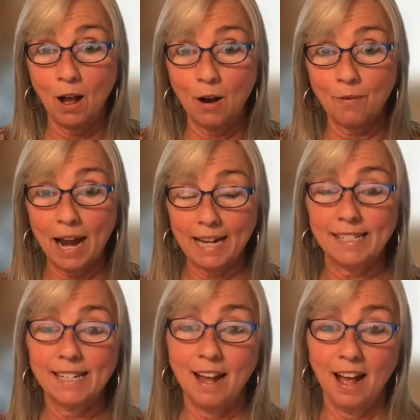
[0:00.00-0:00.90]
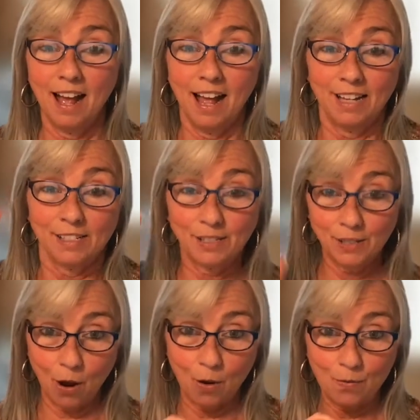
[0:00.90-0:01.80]
All right.
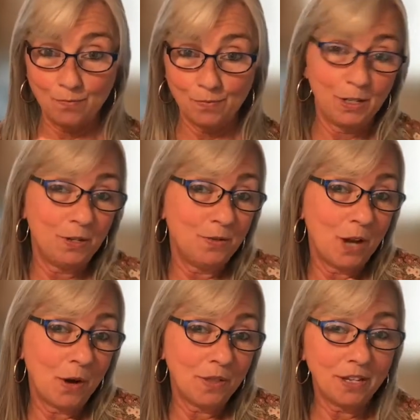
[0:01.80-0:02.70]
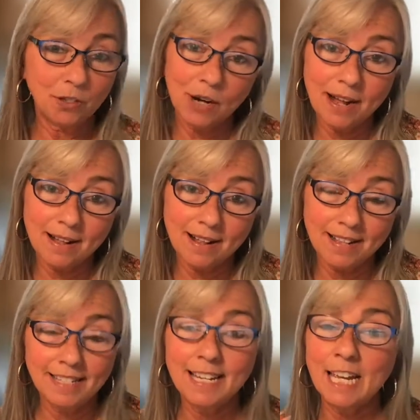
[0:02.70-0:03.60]
So you know the
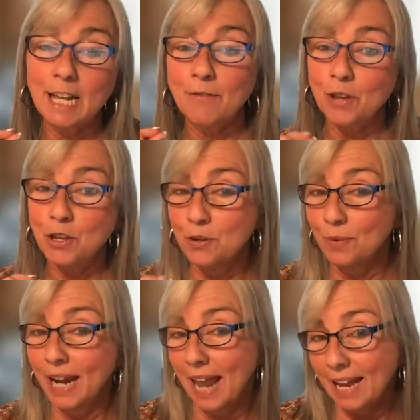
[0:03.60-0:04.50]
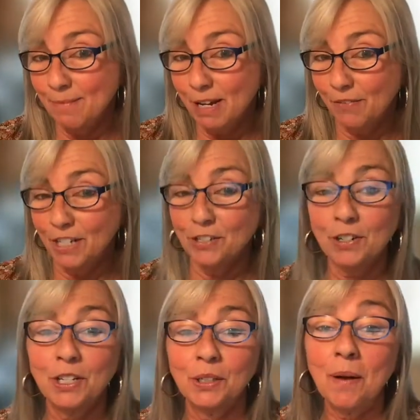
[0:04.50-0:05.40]
drill. If you would like me to feature
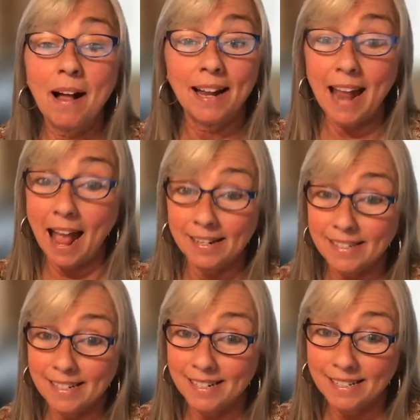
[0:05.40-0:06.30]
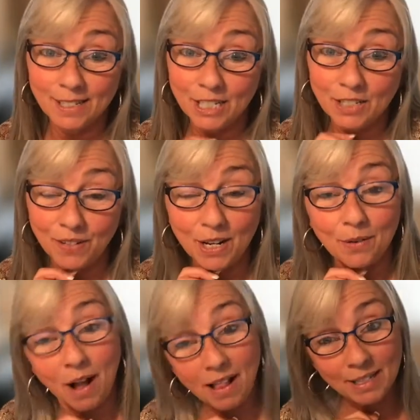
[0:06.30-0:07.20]
you on Ask Annissa's video
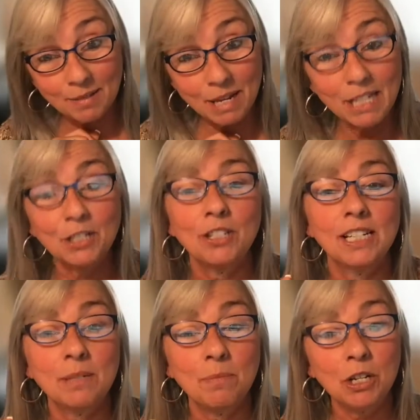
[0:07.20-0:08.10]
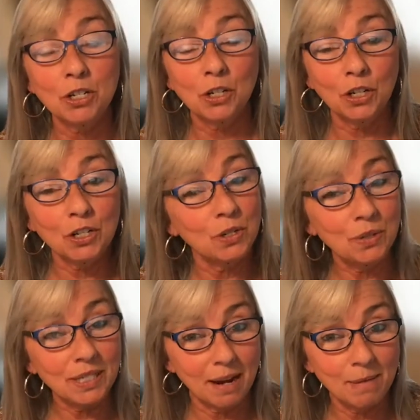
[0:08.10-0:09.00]
column, just be sure to
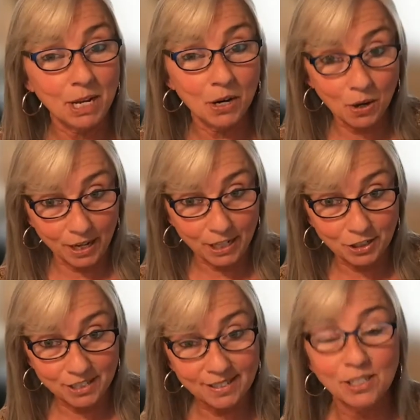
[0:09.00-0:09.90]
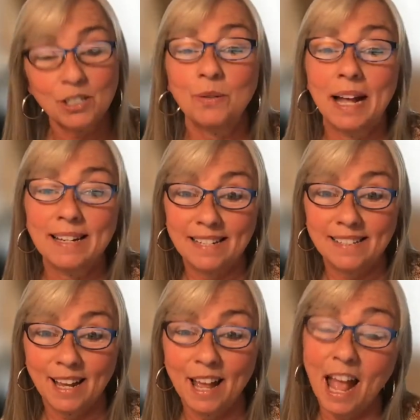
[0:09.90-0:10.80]
send me your questions to
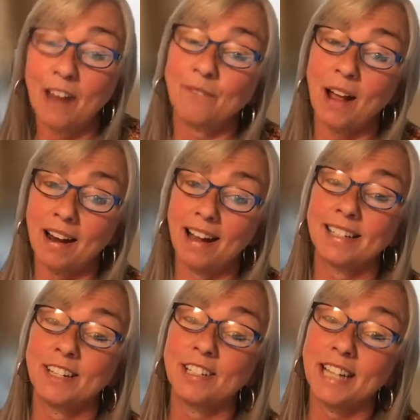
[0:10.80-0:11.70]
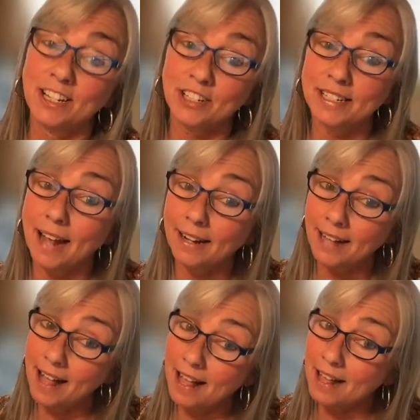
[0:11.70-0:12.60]
Annissa at
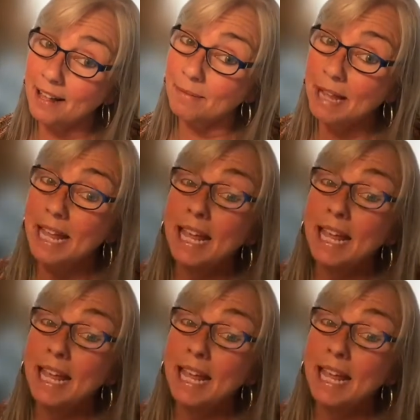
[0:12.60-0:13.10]
firehouseeducation.com.